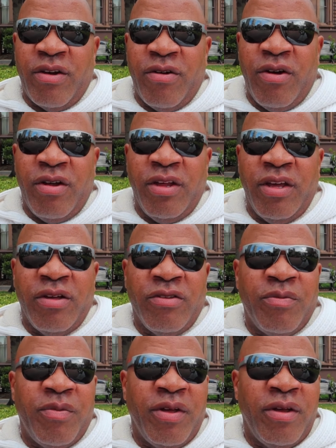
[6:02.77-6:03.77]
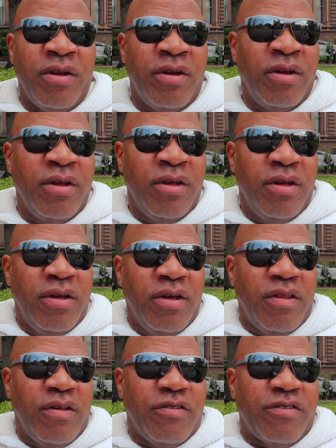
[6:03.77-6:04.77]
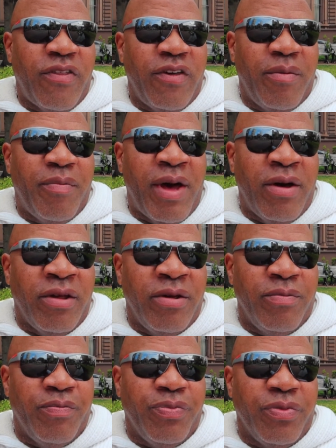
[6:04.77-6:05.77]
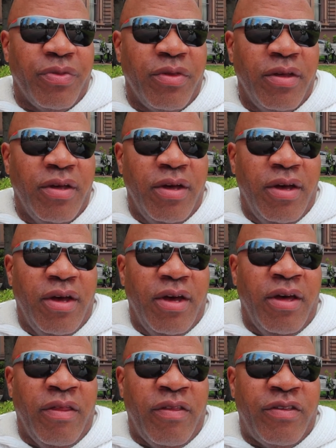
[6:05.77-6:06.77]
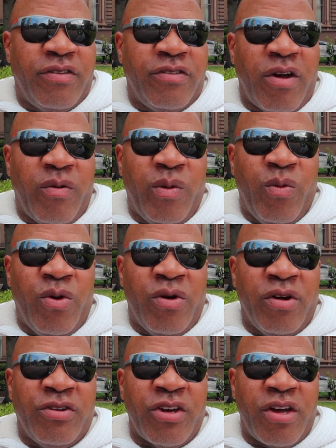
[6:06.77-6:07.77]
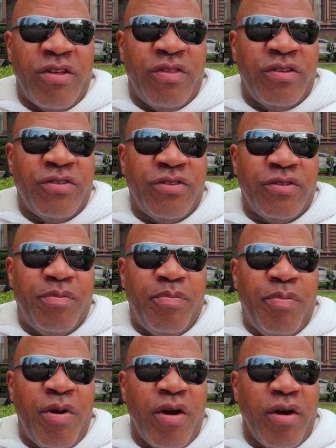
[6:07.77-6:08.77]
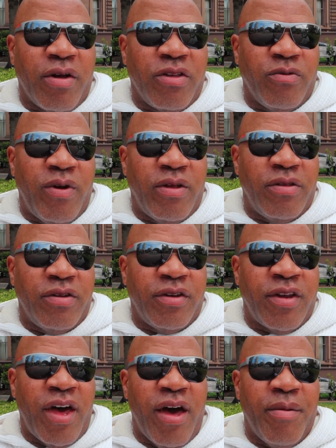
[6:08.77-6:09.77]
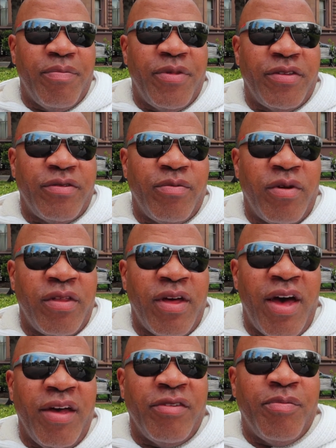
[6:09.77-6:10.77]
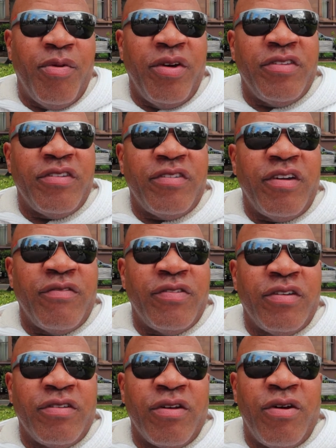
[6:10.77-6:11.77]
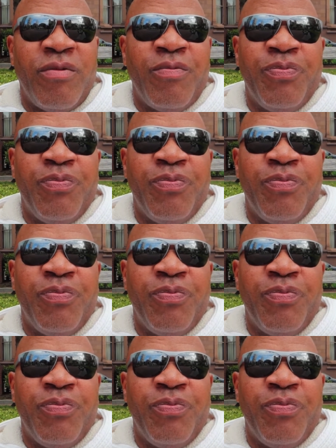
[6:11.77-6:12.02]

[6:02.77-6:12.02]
are on hills, but there's something about it. And this is our reward. Check out this park. It's right on the top. This is one of the highest points in San Francisco.